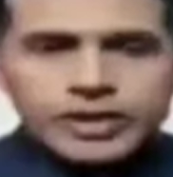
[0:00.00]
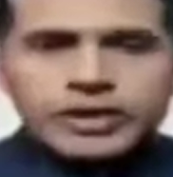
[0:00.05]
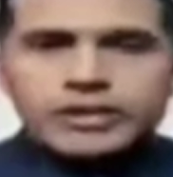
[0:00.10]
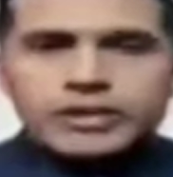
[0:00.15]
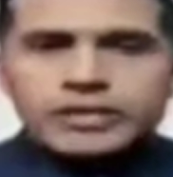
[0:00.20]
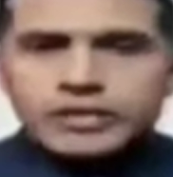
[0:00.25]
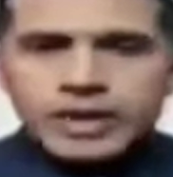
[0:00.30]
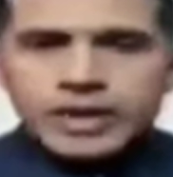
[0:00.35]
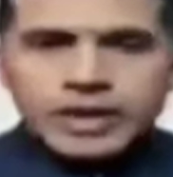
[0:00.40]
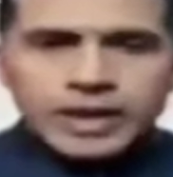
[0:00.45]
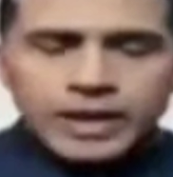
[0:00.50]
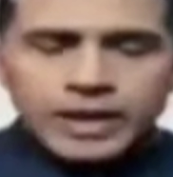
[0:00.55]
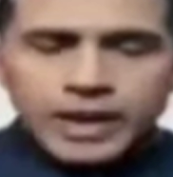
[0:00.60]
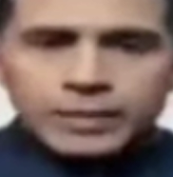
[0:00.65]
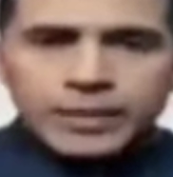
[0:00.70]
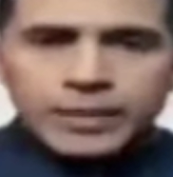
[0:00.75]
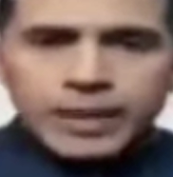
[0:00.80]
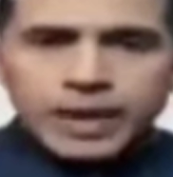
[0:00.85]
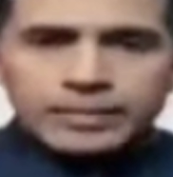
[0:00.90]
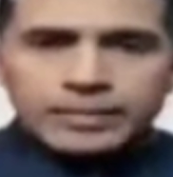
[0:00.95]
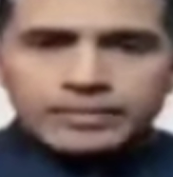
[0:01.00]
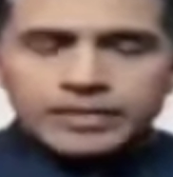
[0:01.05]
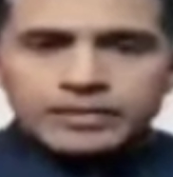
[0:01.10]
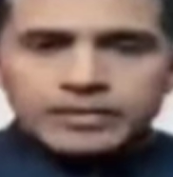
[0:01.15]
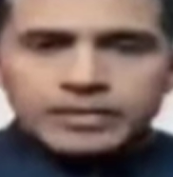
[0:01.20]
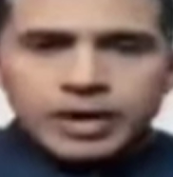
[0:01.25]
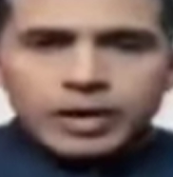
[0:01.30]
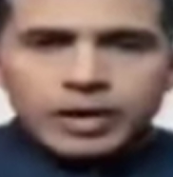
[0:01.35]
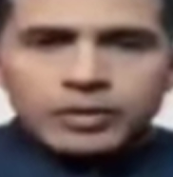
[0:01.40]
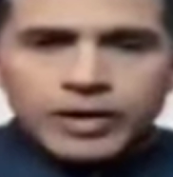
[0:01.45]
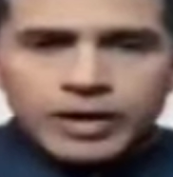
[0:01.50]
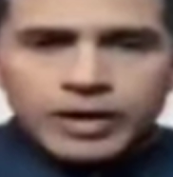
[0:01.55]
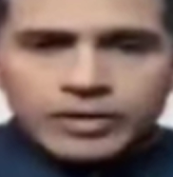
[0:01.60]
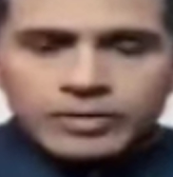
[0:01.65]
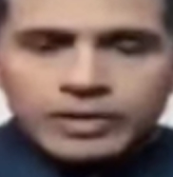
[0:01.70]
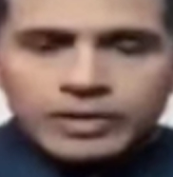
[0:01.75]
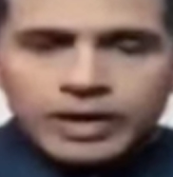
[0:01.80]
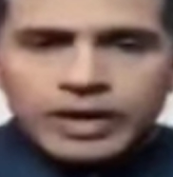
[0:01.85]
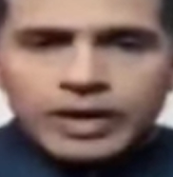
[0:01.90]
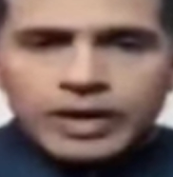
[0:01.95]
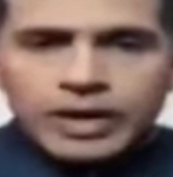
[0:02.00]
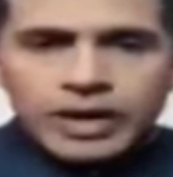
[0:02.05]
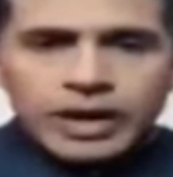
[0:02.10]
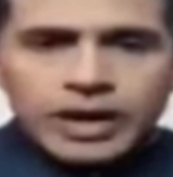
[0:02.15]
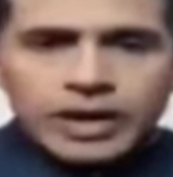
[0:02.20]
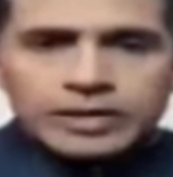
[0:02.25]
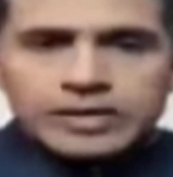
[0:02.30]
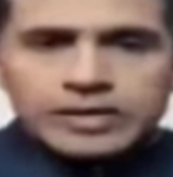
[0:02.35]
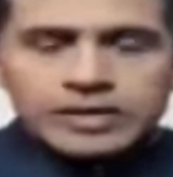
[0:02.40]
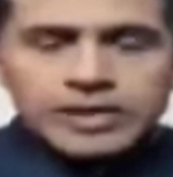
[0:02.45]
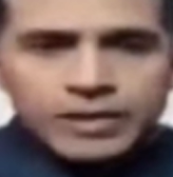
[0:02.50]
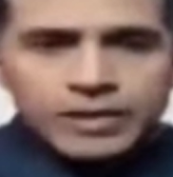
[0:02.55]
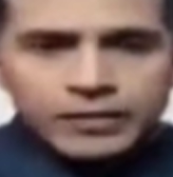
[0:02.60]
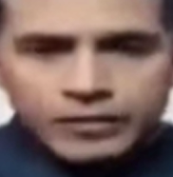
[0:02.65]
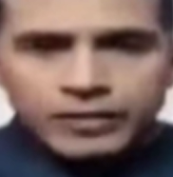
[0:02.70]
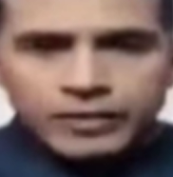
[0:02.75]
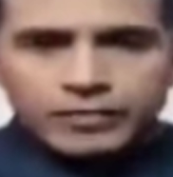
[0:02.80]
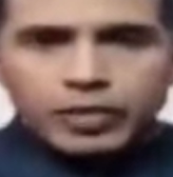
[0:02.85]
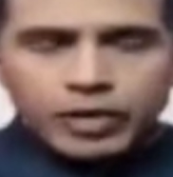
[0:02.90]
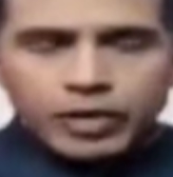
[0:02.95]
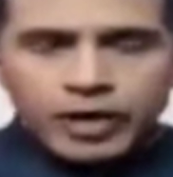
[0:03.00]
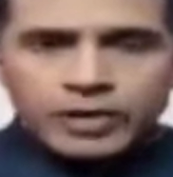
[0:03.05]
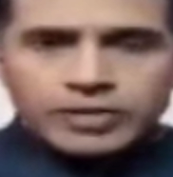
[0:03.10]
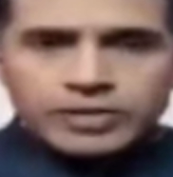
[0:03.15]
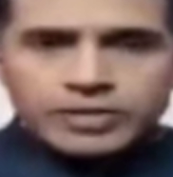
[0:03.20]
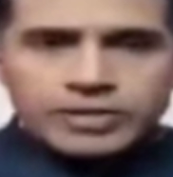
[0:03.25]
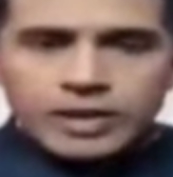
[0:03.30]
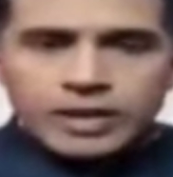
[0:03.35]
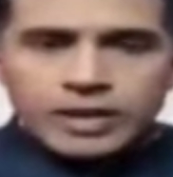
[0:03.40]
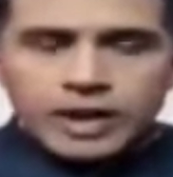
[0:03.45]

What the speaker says: areas, and perhaps the surroundings safer for us,